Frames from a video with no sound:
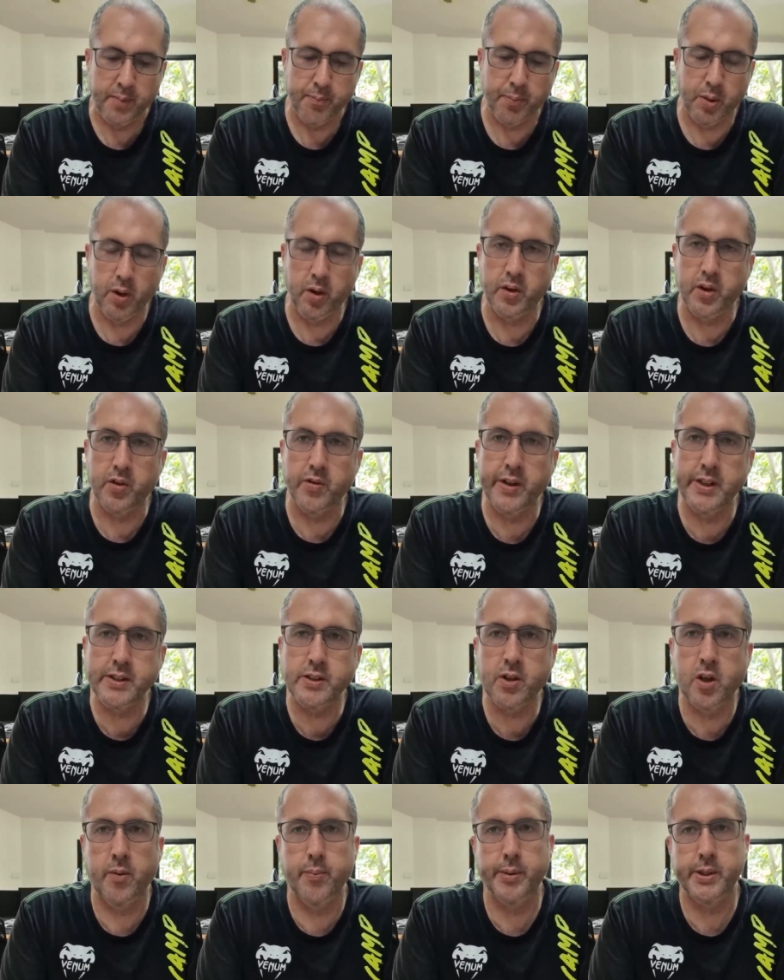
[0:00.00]
But there is
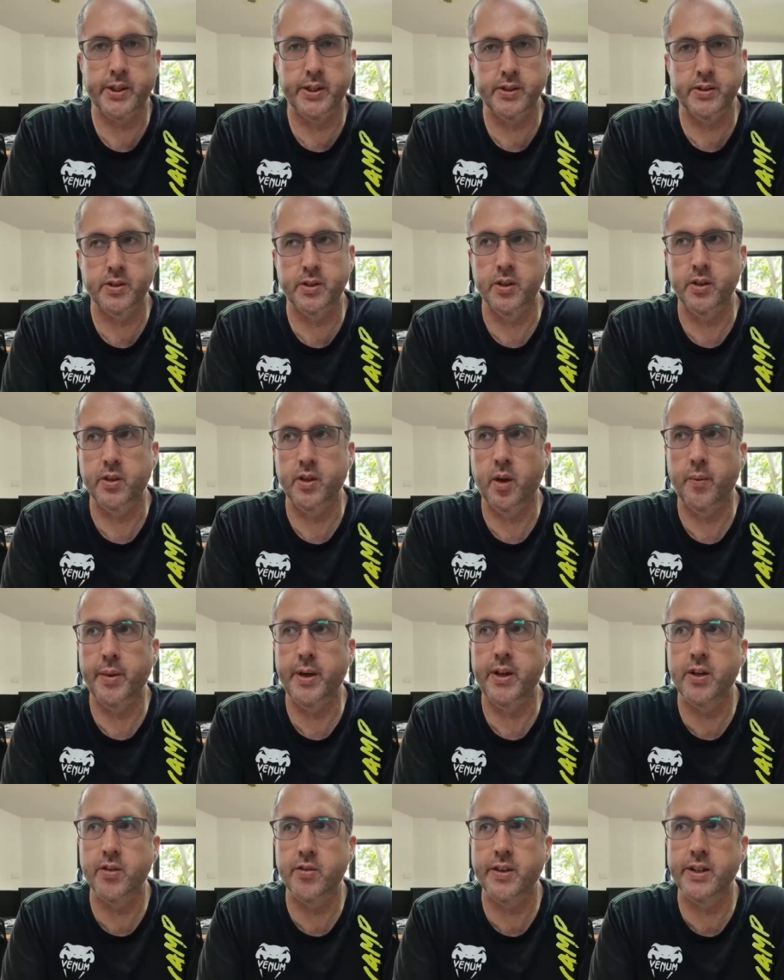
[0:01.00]
competition. I
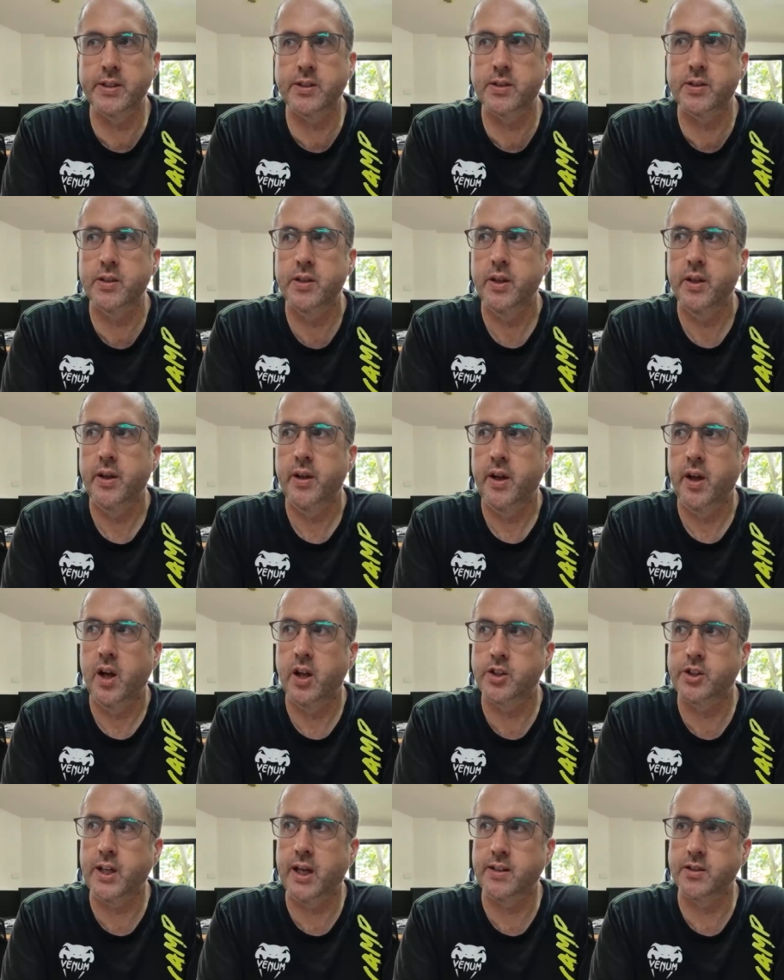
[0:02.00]
mean, there is
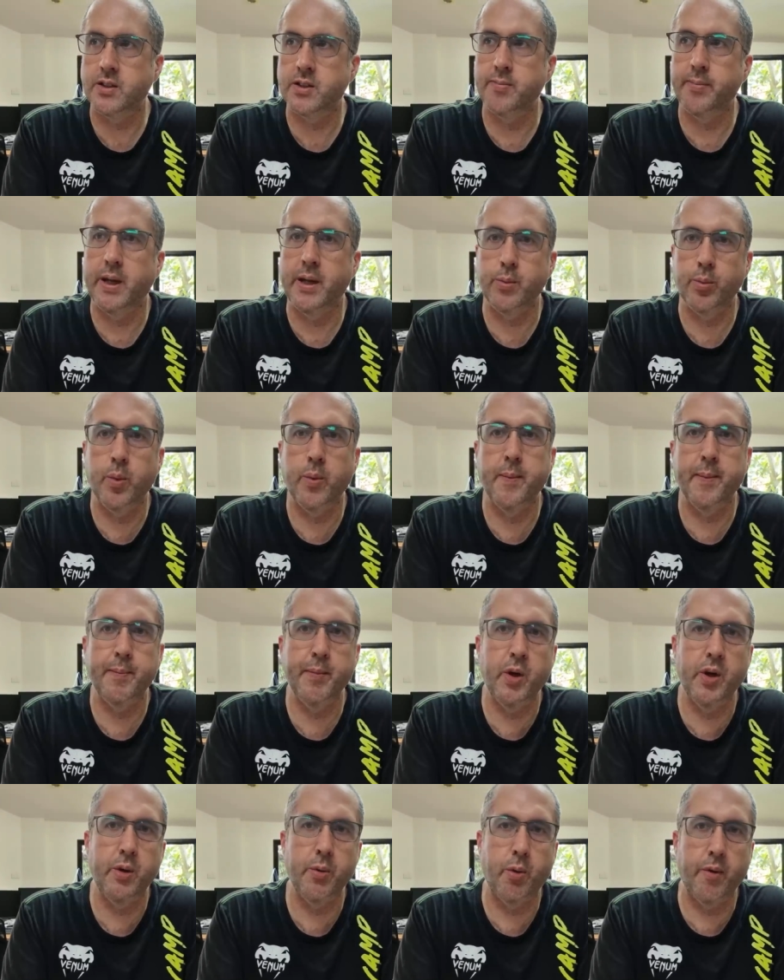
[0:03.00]
a chance to make
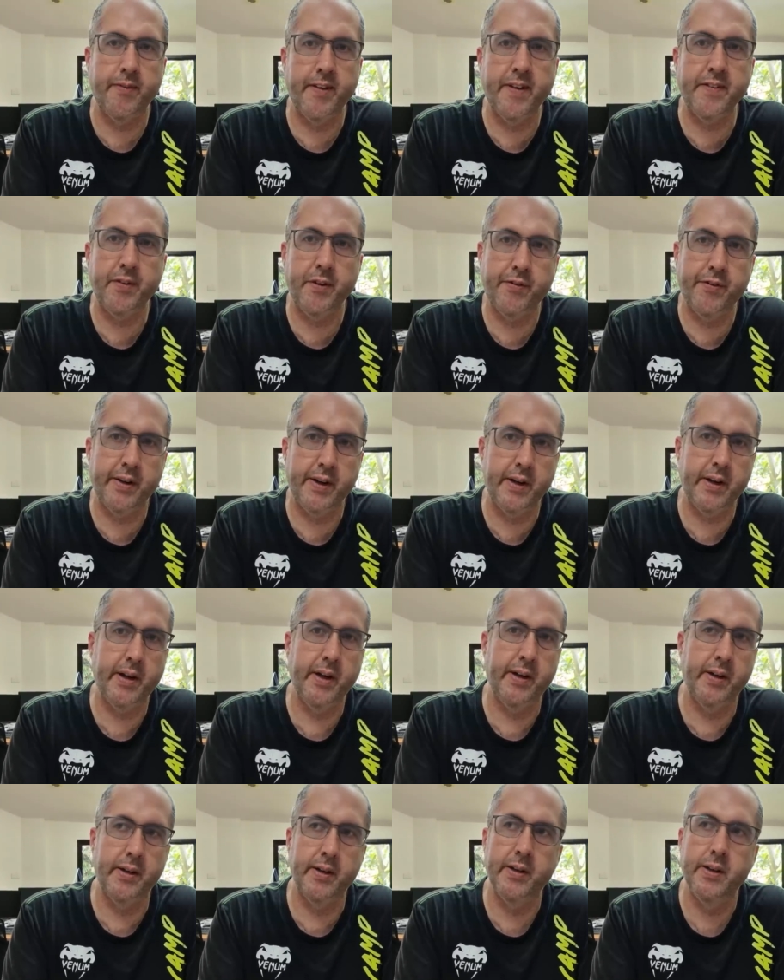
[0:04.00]
money with
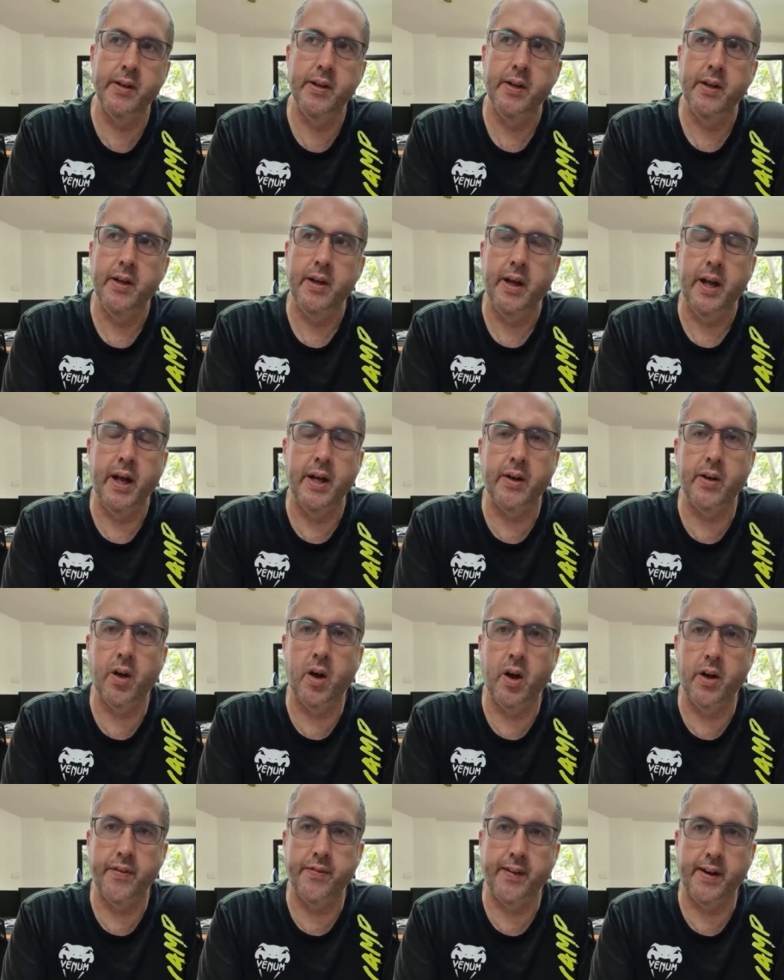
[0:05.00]
everything in
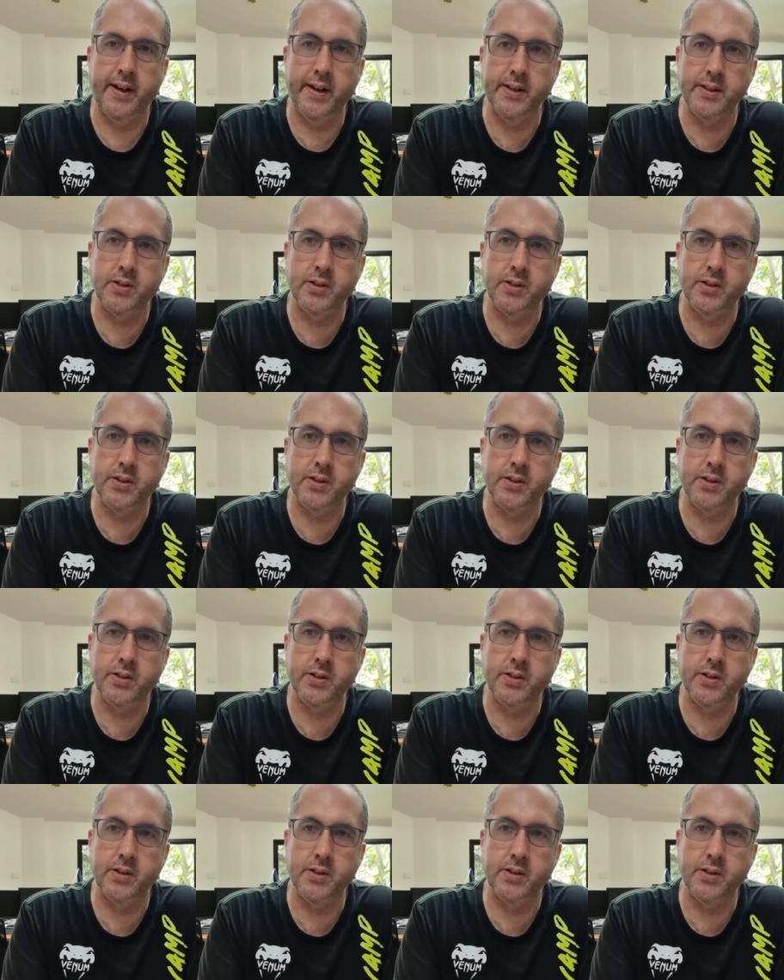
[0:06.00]
life and